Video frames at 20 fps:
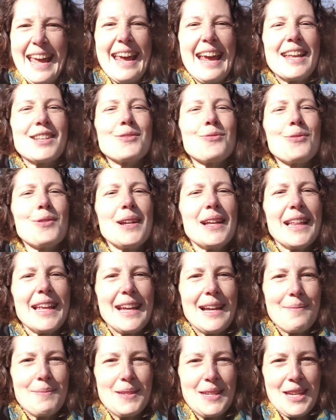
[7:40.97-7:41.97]
It's
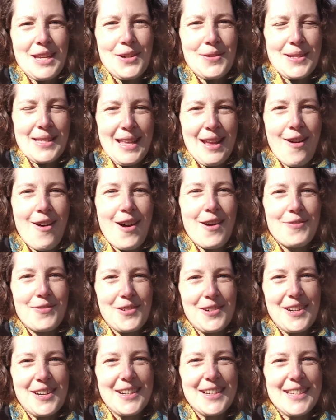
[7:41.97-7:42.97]
really up to you as the
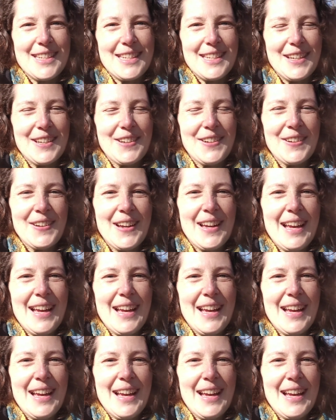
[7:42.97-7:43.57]
offerer to